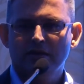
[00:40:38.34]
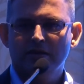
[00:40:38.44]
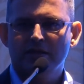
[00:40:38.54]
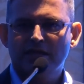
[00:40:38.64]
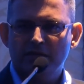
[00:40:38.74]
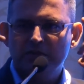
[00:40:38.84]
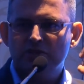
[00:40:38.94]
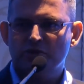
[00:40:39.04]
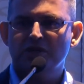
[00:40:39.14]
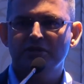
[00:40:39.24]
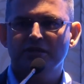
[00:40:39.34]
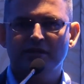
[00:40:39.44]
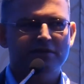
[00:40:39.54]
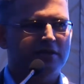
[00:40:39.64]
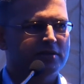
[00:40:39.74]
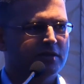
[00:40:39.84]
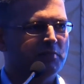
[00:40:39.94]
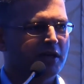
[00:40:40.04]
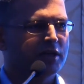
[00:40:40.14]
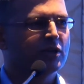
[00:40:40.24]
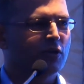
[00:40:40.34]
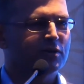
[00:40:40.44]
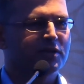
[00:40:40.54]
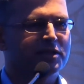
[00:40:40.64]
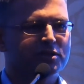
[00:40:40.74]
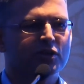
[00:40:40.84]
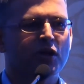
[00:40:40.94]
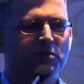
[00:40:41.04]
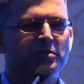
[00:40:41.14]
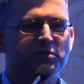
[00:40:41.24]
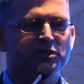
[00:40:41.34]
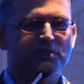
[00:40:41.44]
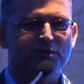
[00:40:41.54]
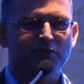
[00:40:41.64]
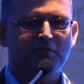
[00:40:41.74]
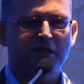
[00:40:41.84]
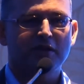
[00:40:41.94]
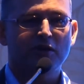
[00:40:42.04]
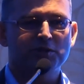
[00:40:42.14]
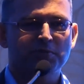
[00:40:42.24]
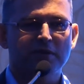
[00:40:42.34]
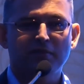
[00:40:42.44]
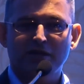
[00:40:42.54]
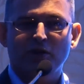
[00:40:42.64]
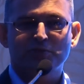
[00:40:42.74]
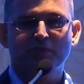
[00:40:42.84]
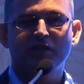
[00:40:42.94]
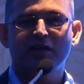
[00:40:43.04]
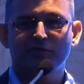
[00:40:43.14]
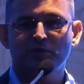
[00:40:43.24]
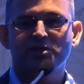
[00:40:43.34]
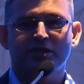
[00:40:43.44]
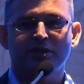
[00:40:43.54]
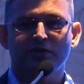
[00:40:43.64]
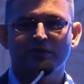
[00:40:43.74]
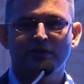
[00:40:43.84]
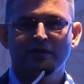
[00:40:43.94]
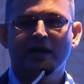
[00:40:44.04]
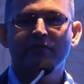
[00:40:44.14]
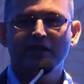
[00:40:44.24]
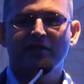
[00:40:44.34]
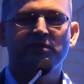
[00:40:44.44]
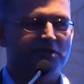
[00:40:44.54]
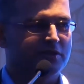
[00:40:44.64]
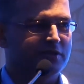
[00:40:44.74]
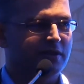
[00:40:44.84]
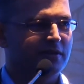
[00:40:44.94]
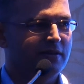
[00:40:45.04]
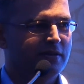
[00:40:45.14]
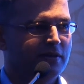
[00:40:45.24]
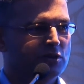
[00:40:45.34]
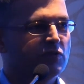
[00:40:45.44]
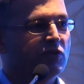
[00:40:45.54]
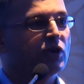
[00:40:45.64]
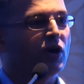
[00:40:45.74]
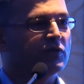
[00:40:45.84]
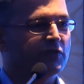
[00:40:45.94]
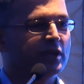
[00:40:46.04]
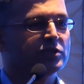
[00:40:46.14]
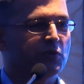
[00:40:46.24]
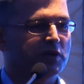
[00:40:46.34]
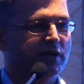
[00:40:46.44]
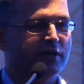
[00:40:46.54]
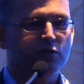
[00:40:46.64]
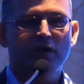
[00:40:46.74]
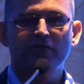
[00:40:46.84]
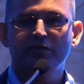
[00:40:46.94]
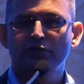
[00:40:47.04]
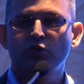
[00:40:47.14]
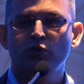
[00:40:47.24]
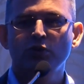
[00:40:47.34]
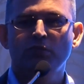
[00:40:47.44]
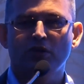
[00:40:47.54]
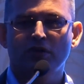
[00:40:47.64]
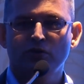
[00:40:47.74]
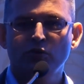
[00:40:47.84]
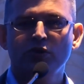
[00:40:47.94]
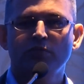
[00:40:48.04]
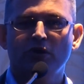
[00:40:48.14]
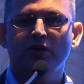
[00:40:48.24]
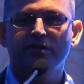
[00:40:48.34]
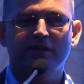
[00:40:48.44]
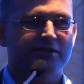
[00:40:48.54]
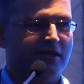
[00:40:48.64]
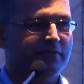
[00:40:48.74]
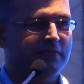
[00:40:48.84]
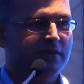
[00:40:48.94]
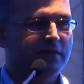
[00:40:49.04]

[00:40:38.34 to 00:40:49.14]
It gave me strategic insights that, my God, that's a common perception of my hospital. My hospital will have to be shut down. I will never succeed. So for confidence, what did I do? I went to Lulu Mall. Lulu Mall at that time,